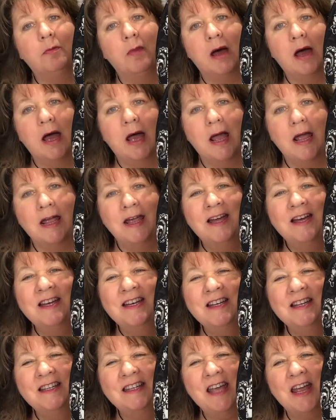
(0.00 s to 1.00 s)
my
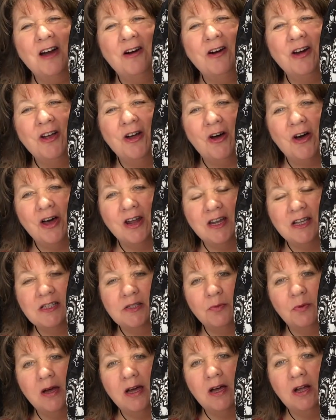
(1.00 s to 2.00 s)
carry-on
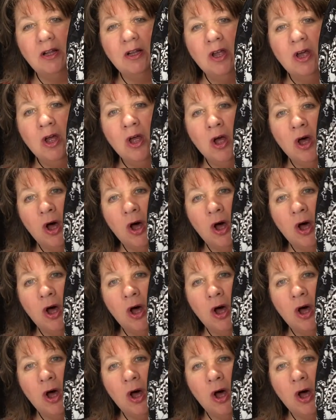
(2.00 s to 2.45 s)
as well.